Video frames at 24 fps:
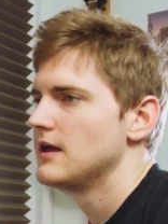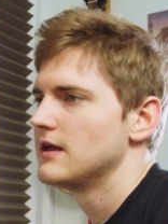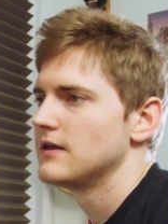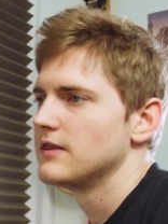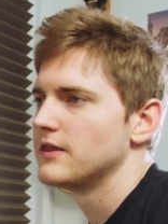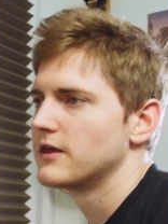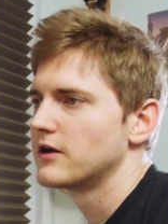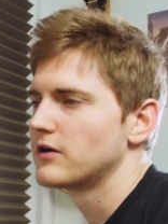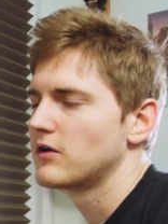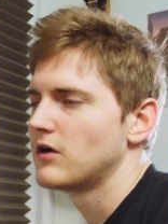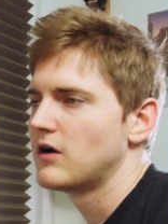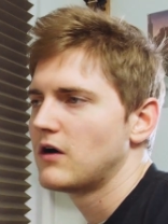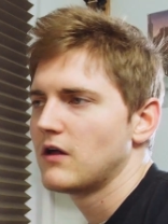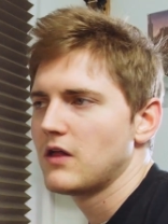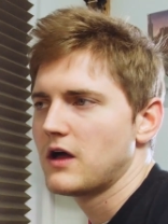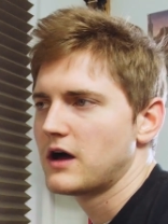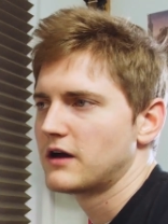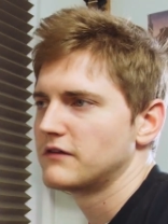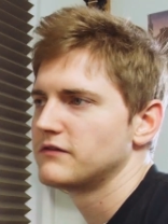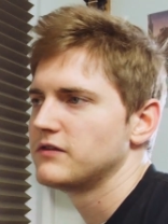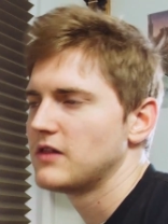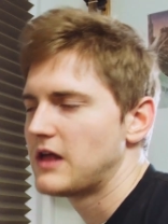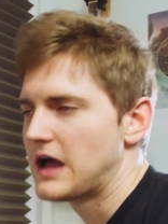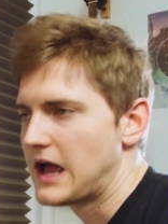there are a
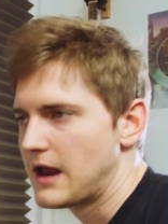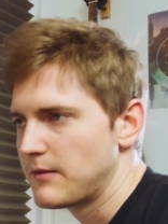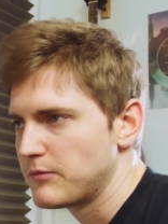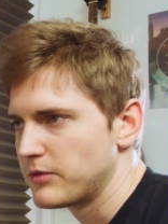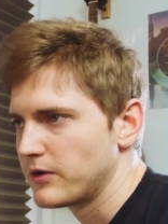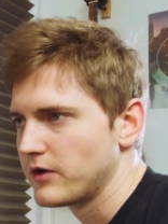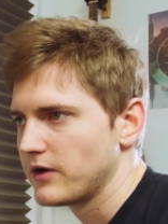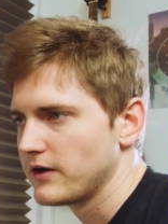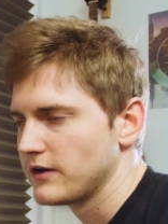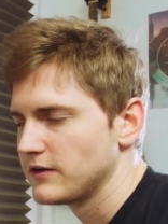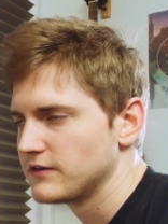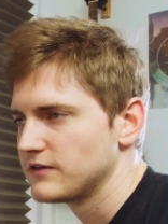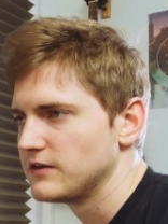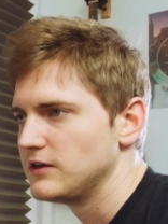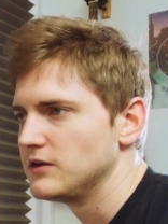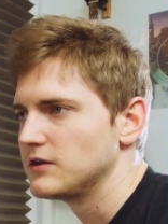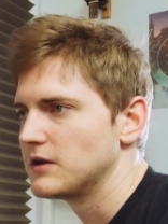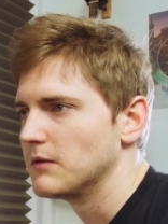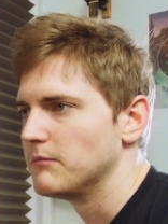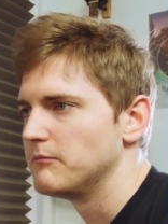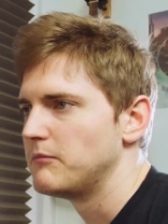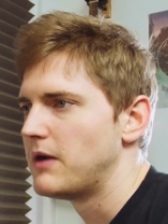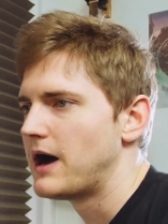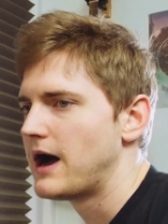lot of libraries that you
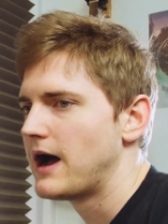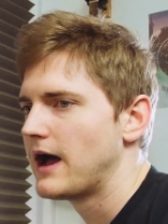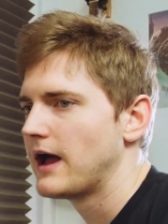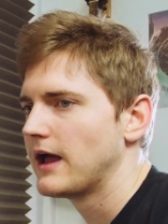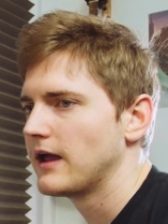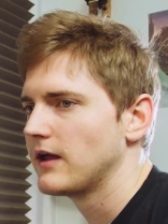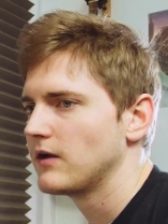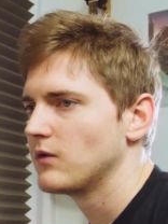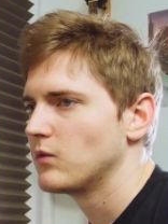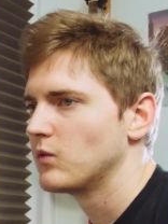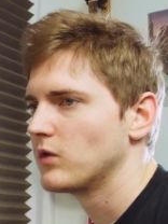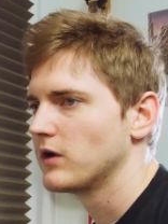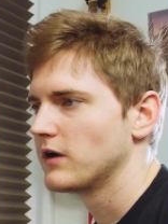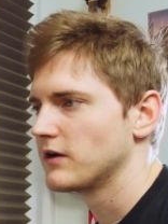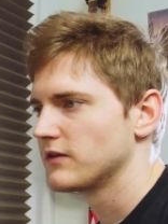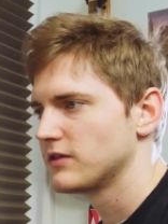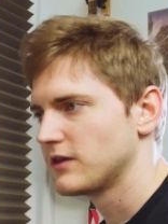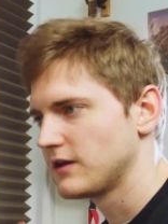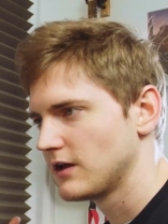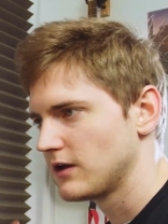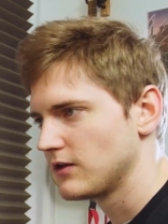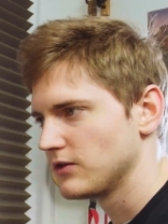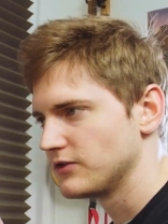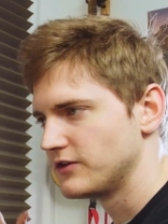can buy where
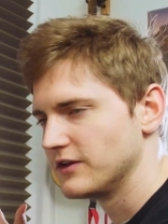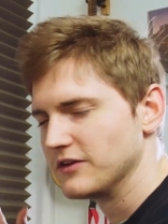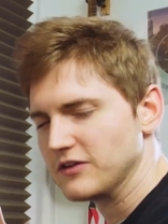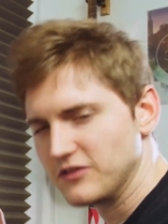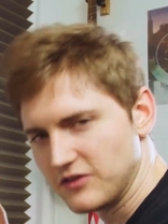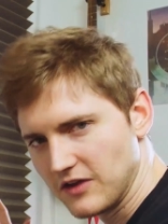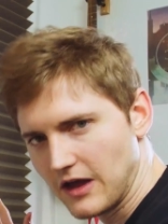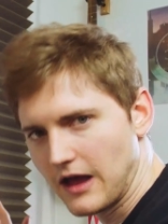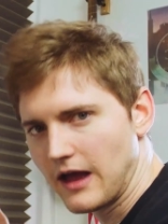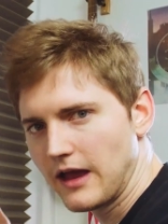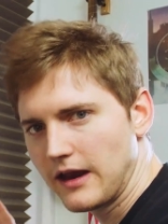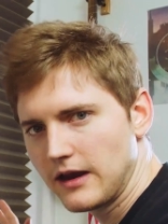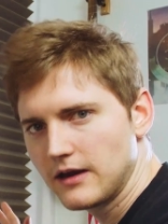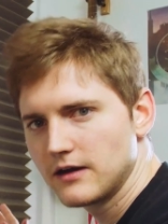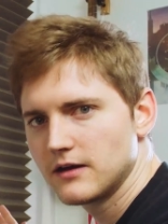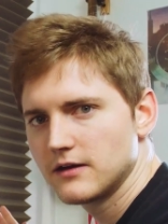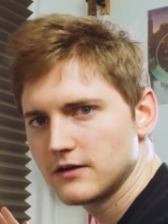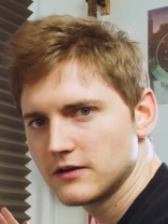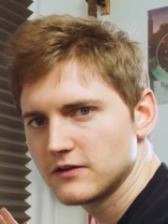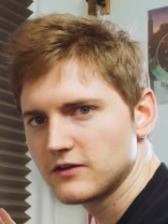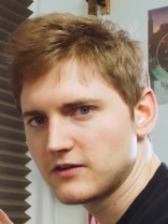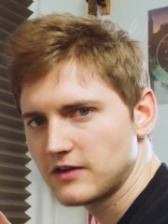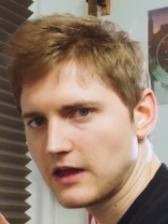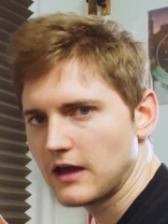they'll
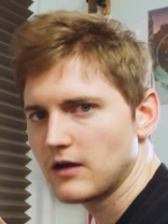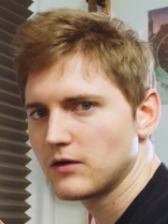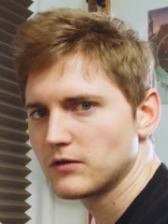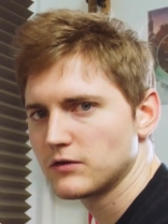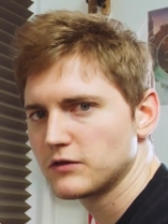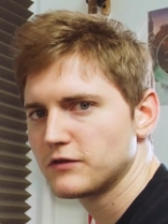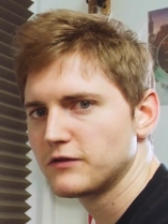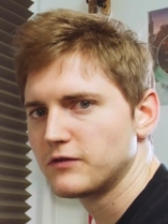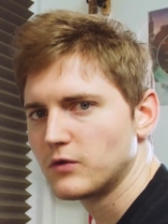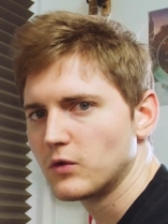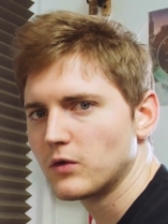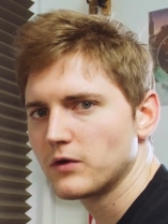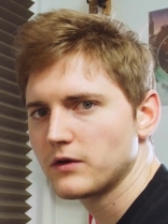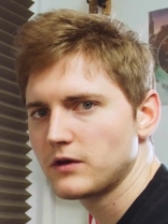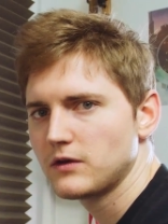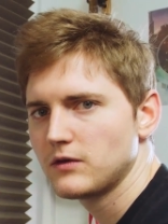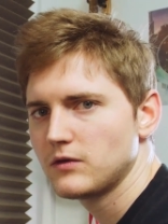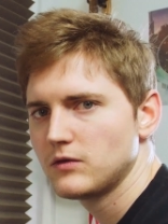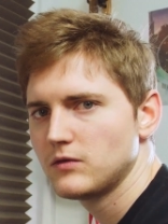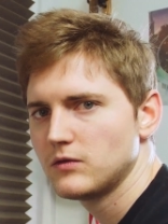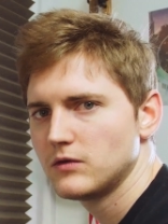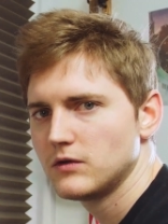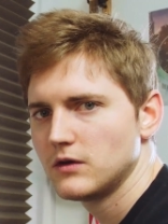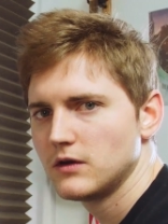design sounds for
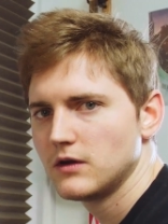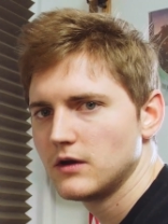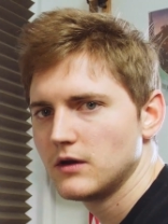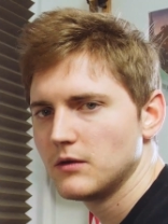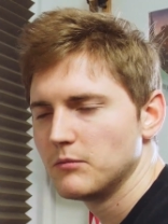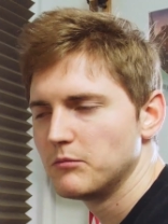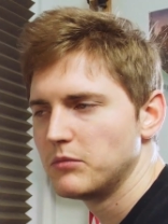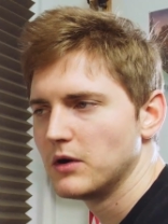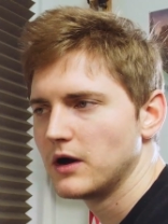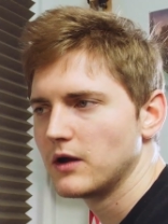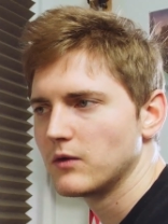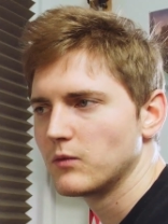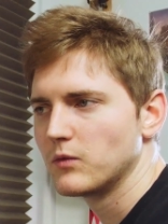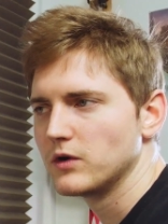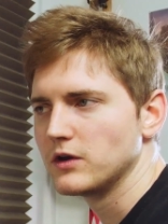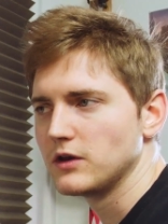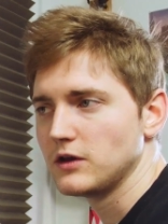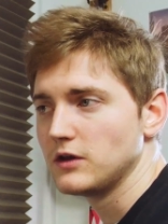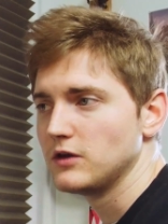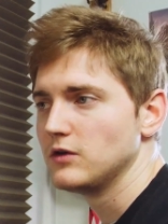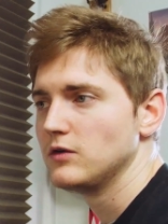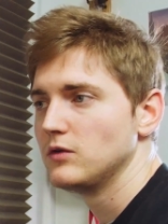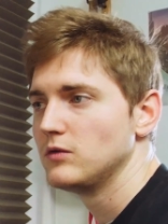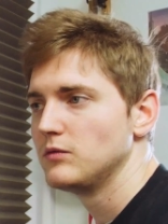you, but what
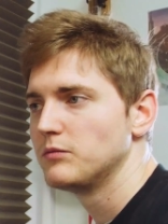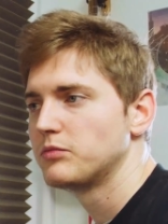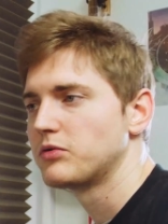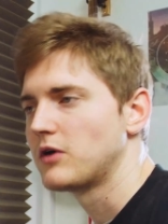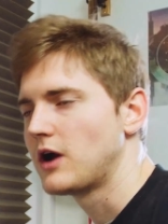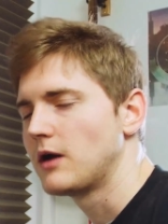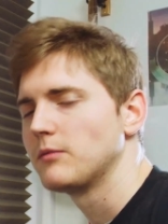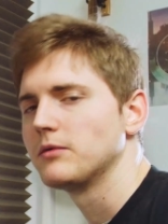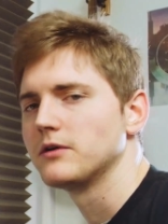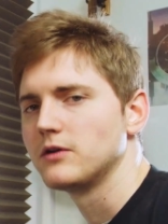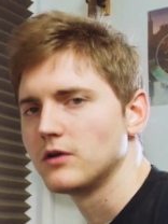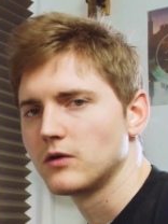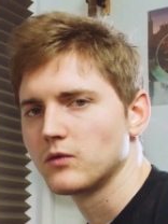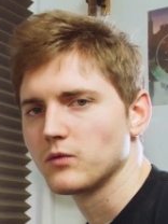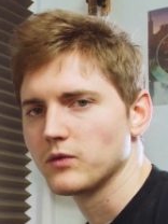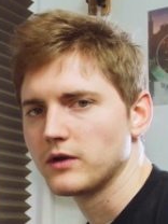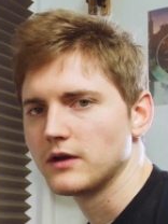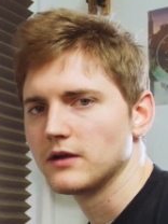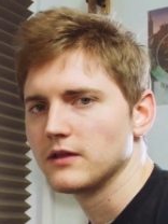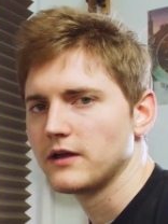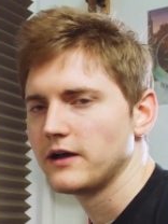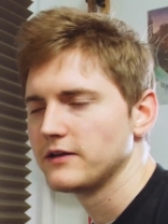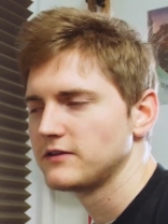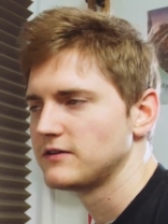you probably don't
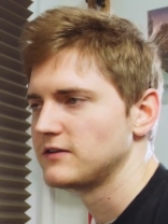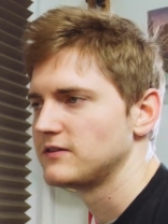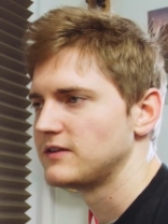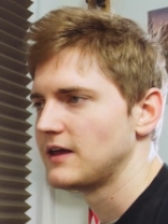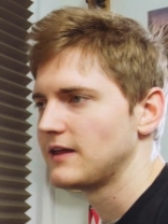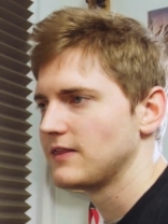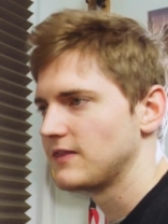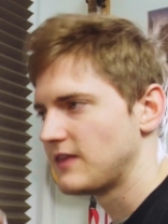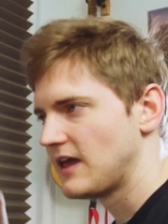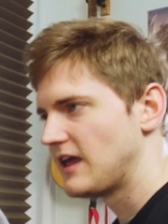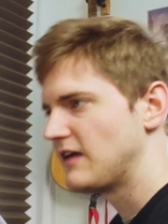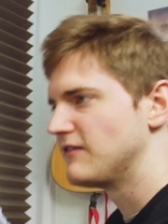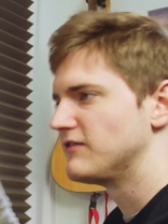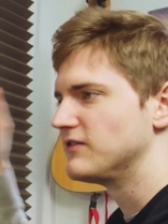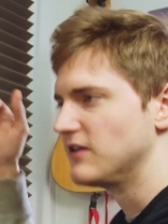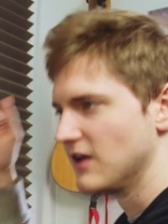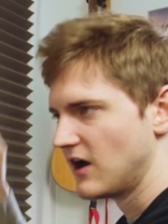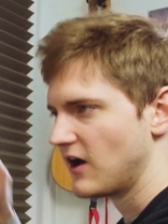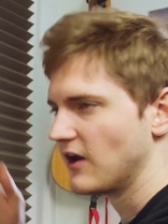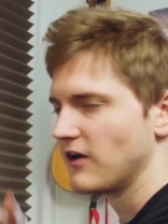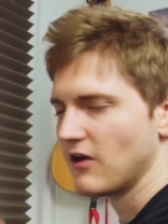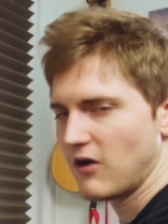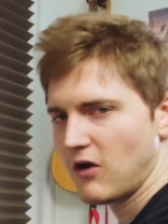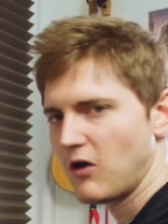realize is that they've
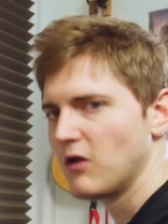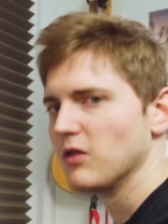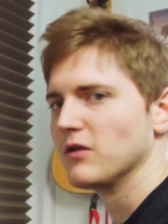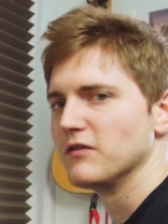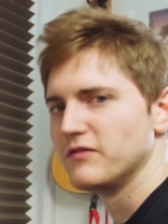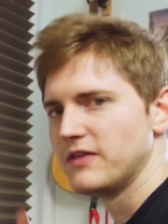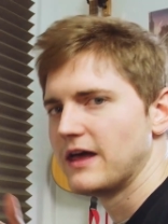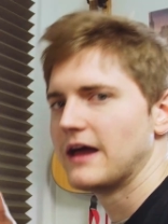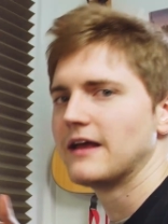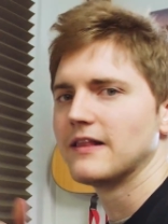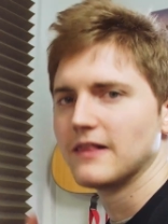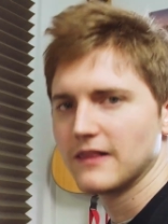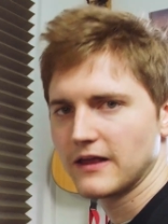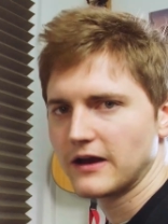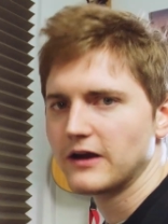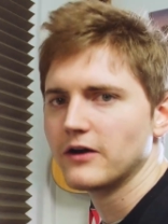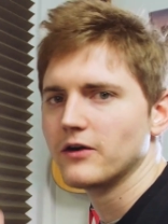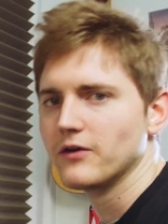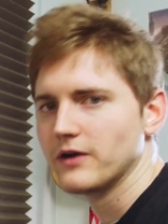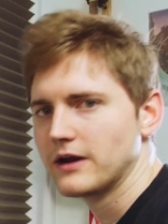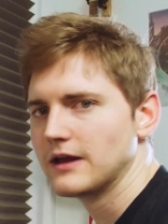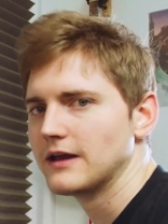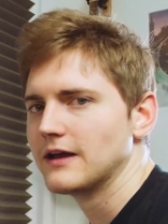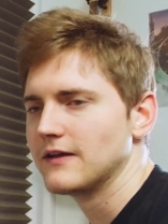done all of that
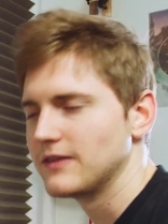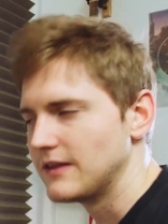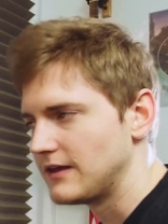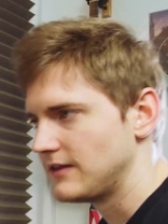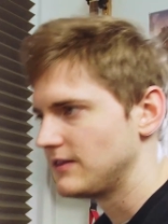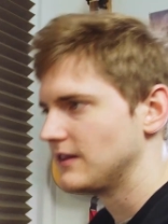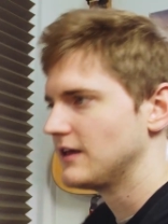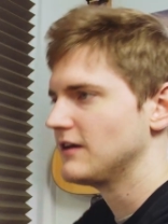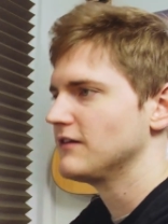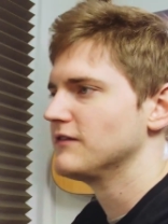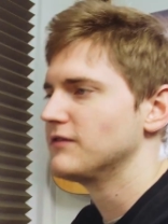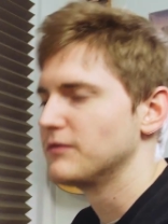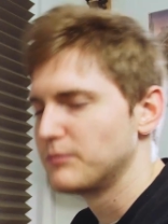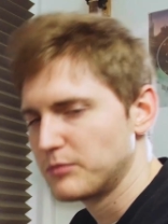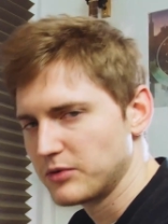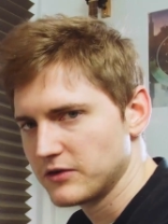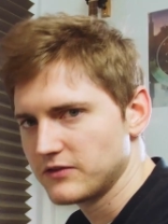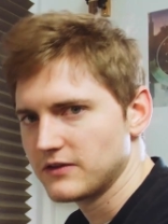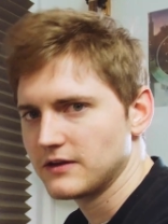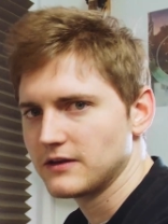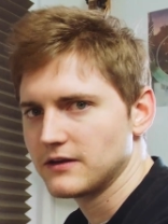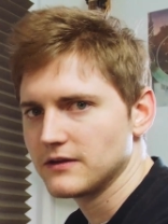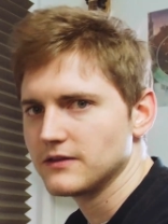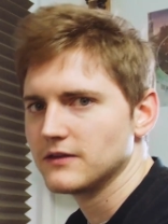layering and then they've
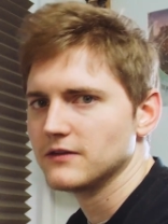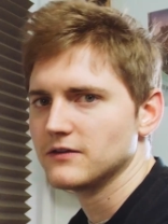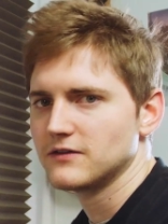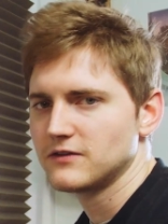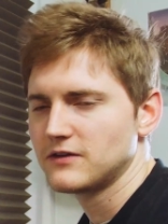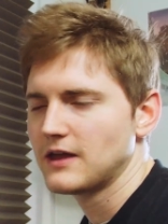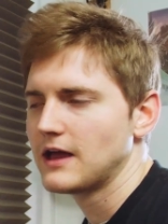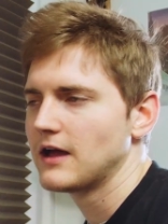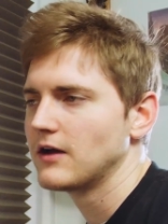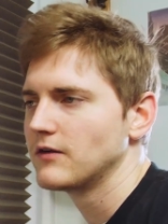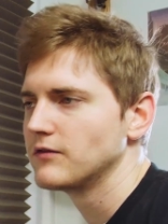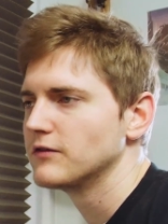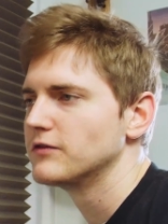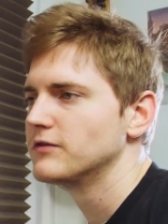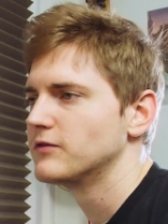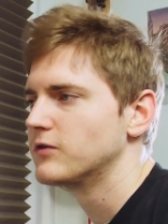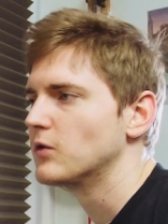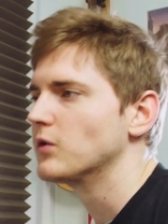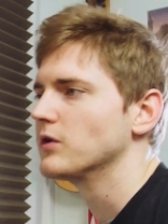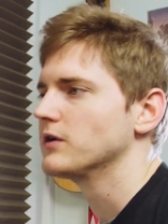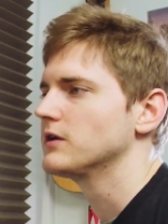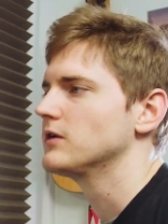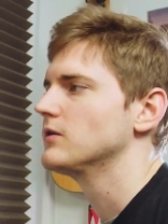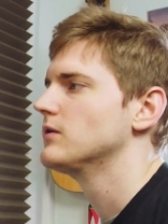presented this sound
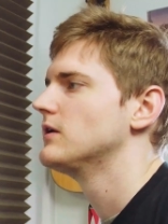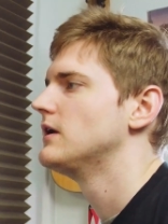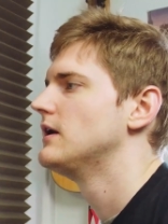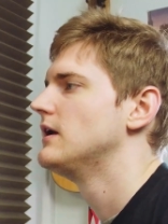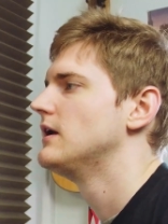for you.